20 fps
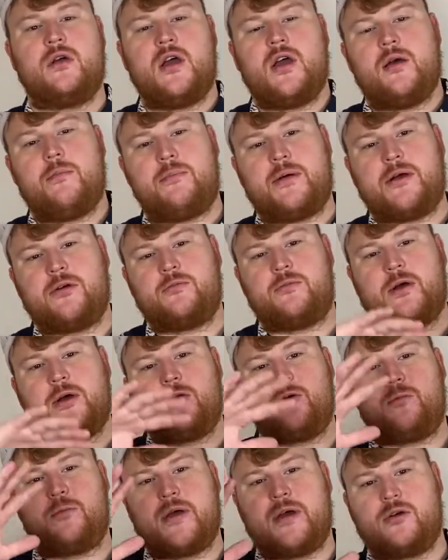
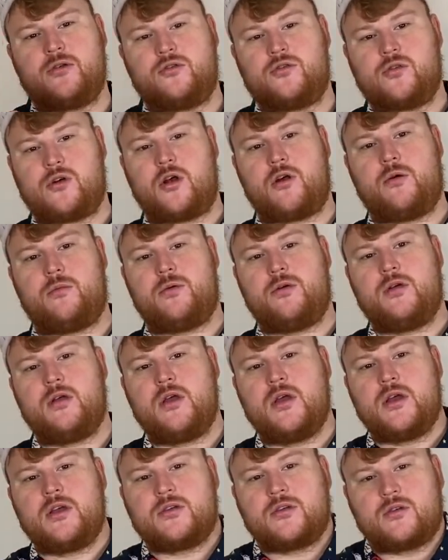build, drop
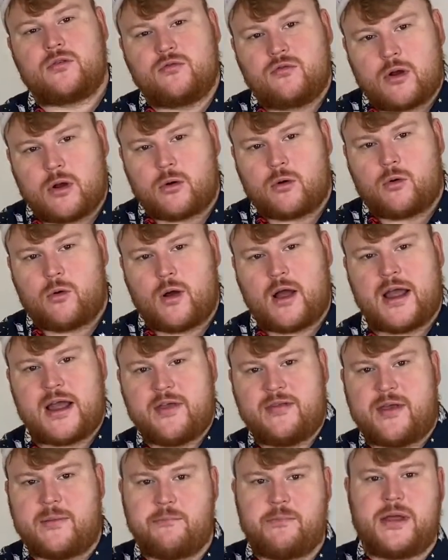real quiet and
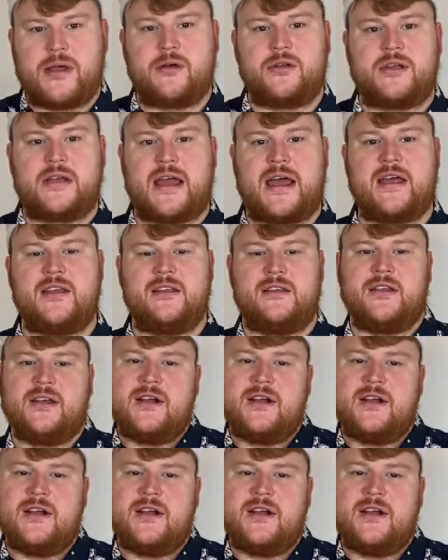then build again. And